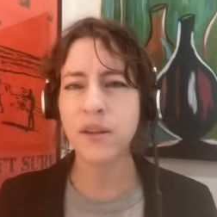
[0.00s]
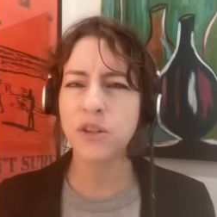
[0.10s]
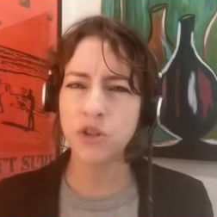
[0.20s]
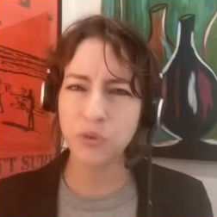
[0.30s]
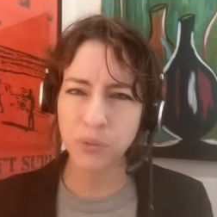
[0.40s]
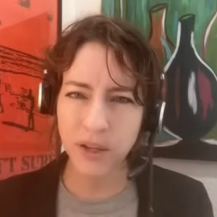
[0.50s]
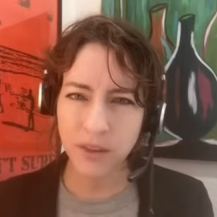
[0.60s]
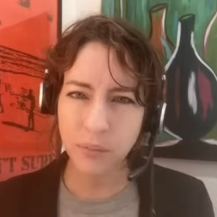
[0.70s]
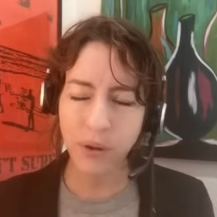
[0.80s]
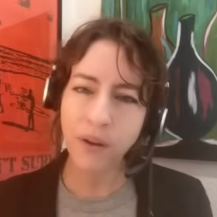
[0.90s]
Did you read
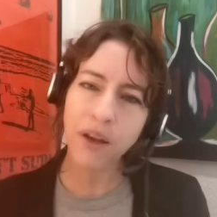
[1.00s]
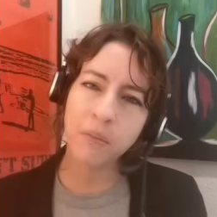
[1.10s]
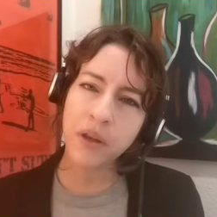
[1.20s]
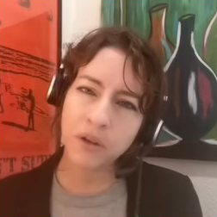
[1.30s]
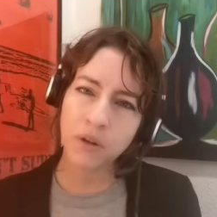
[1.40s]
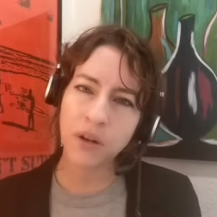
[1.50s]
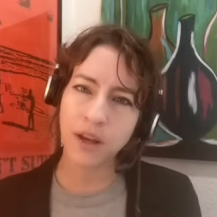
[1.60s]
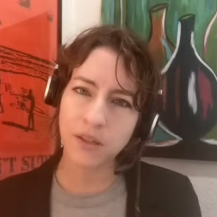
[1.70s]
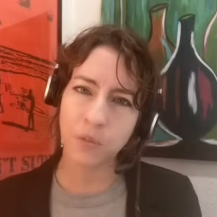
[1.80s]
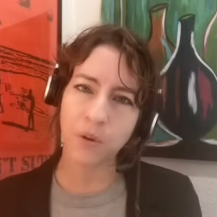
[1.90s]
the book? I mean, you're an
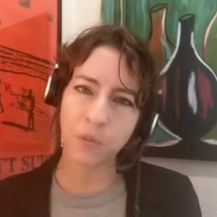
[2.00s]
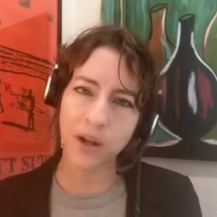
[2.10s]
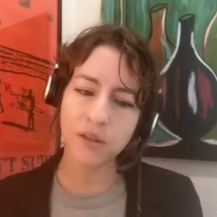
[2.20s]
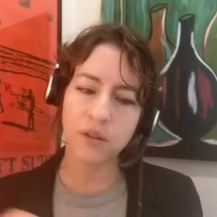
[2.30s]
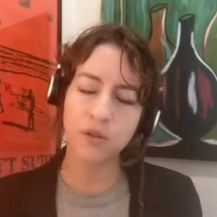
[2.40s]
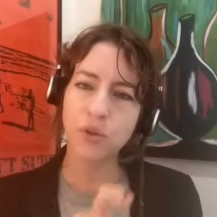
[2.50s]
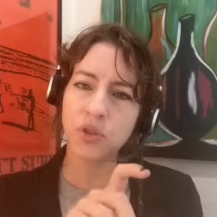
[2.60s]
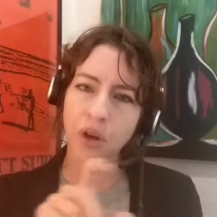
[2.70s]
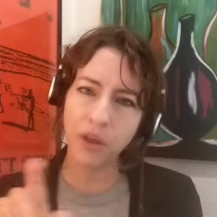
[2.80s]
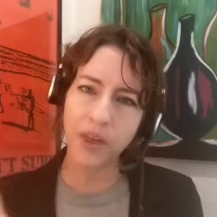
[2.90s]
expert, right? So you
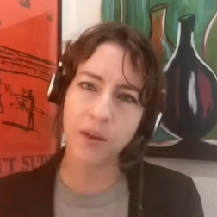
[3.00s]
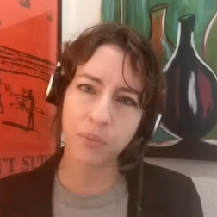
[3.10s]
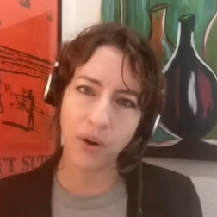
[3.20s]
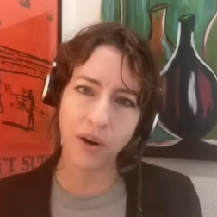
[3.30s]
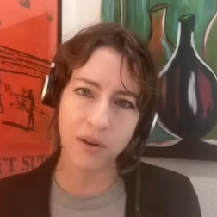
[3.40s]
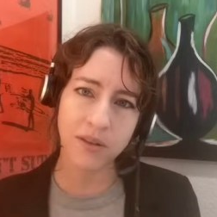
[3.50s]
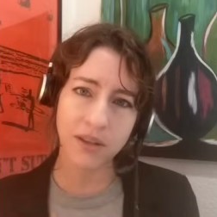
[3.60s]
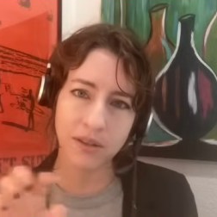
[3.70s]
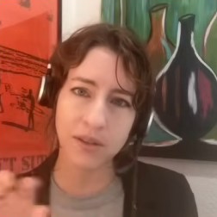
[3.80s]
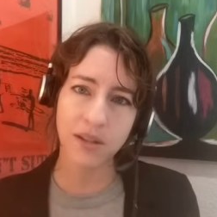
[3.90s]
saw that part,
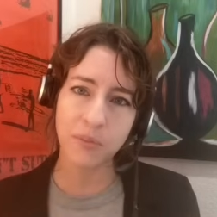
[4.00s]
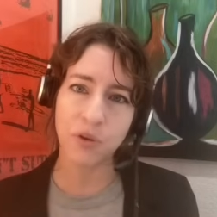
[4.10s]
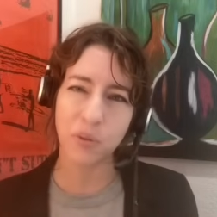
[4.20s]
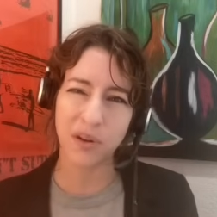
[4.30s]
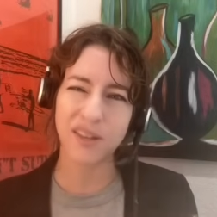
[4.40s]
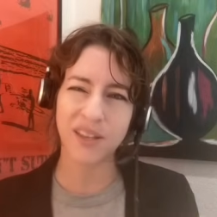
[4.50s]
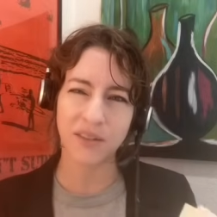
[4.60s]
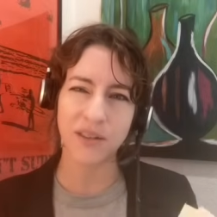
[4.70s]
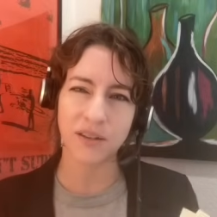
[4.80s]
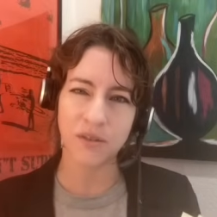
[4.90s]
that disclaimer where it
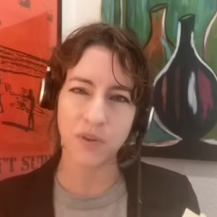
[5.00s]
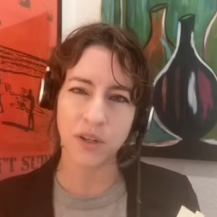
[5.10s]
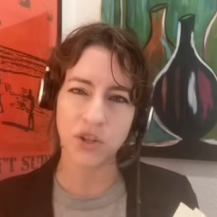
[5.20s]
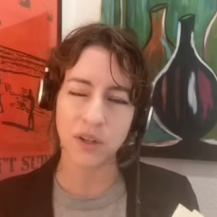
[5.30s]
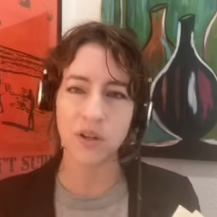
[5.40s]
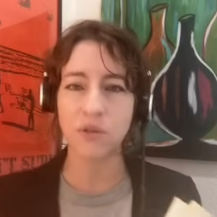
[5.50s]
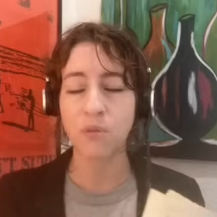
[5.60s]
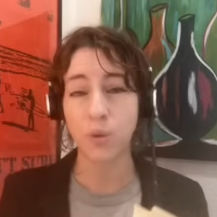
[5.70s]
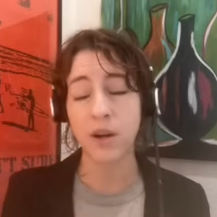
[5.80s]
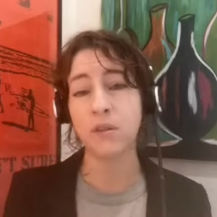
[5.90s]
said that it's fiction, and you're
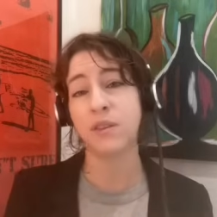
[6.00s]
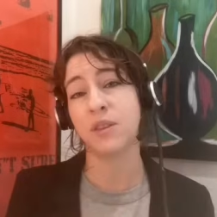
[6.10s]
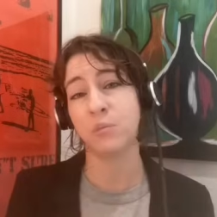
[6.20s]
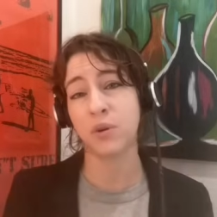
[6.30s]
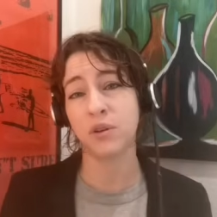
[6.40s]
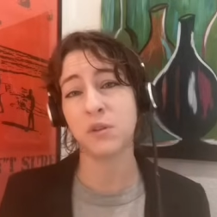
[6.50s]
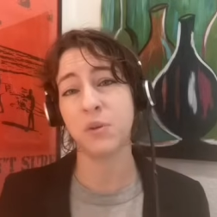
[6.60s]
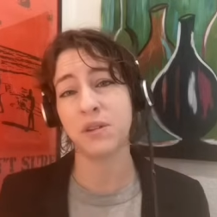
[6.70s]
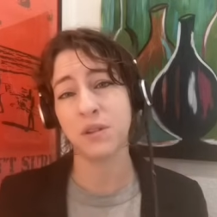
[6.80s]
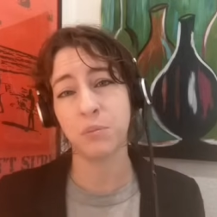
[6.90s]
aware that the book has
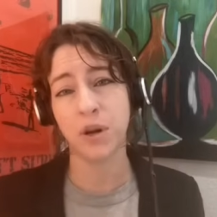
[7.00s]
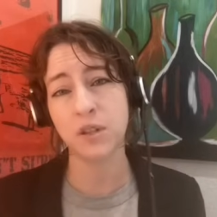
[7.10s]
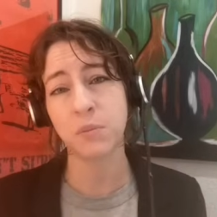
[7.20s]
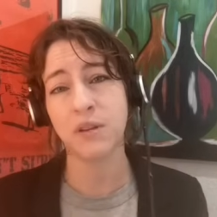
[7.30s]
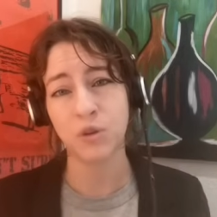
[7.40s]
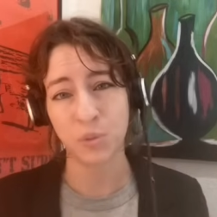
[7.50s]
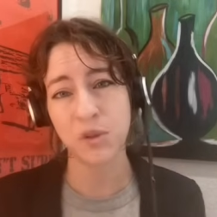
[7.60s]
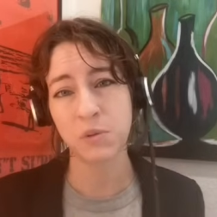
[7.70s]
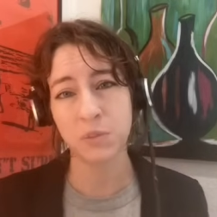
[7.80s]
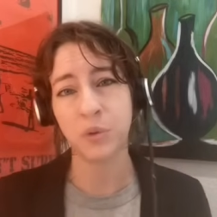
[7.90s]
been debunked by
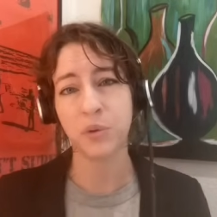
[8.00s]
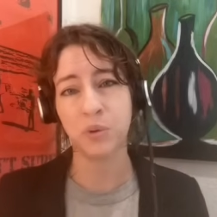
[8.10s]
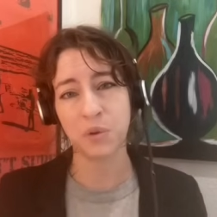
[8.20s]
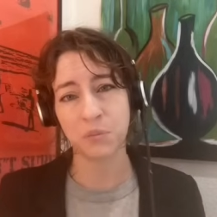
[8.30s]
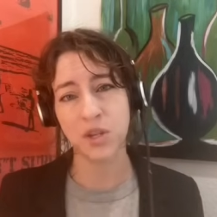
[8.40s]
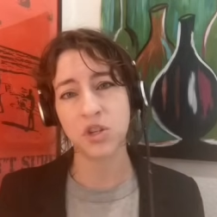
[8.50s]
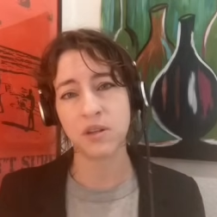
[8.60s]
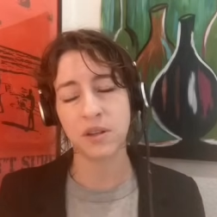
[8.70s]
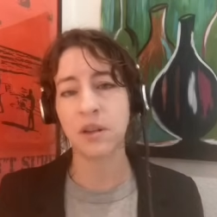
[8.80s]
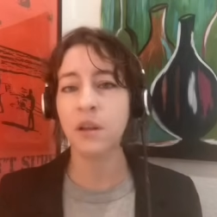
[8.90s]
numerous people who were mentioned
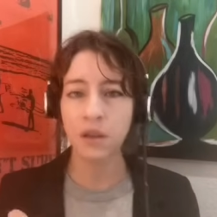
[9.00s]
in it.